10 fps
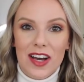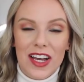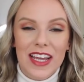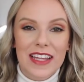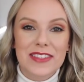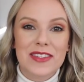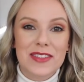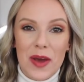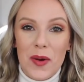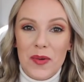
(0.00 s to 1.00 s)
Oh, it's
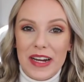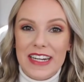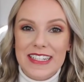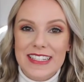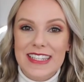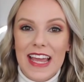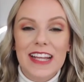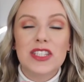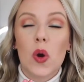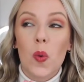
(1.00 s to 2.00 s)
so weird to
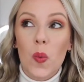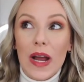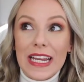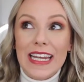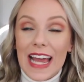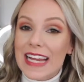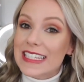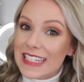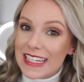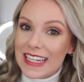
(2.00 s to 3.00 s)
say
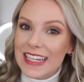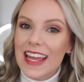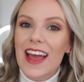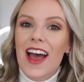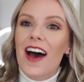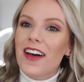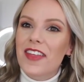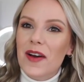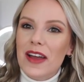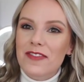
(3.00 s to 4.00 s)
2019,
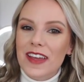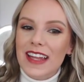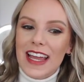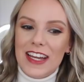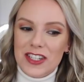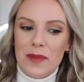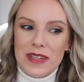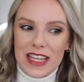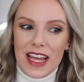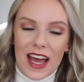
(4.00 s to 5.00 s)
although I feel like I
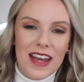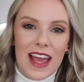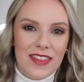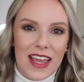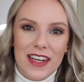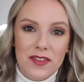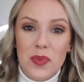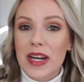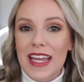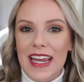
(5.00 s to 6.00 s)
jumped the gun at the end of
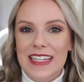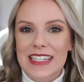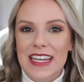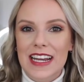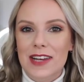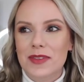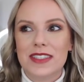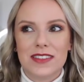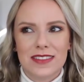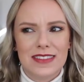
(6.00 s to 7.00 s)
2018 and
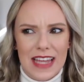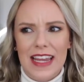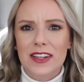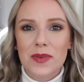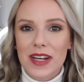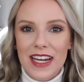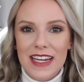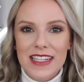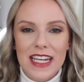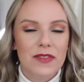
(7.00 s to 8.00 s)
was saying
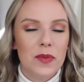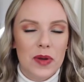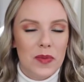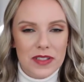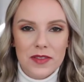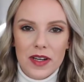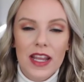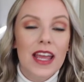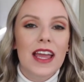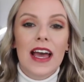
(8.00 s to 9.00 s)
2019 even when it wasn't
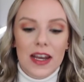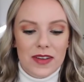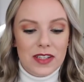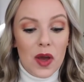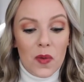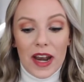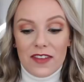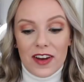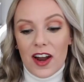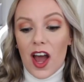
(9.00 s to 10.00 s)
fun. Anyways,
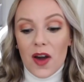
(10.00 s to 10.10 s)
whatever.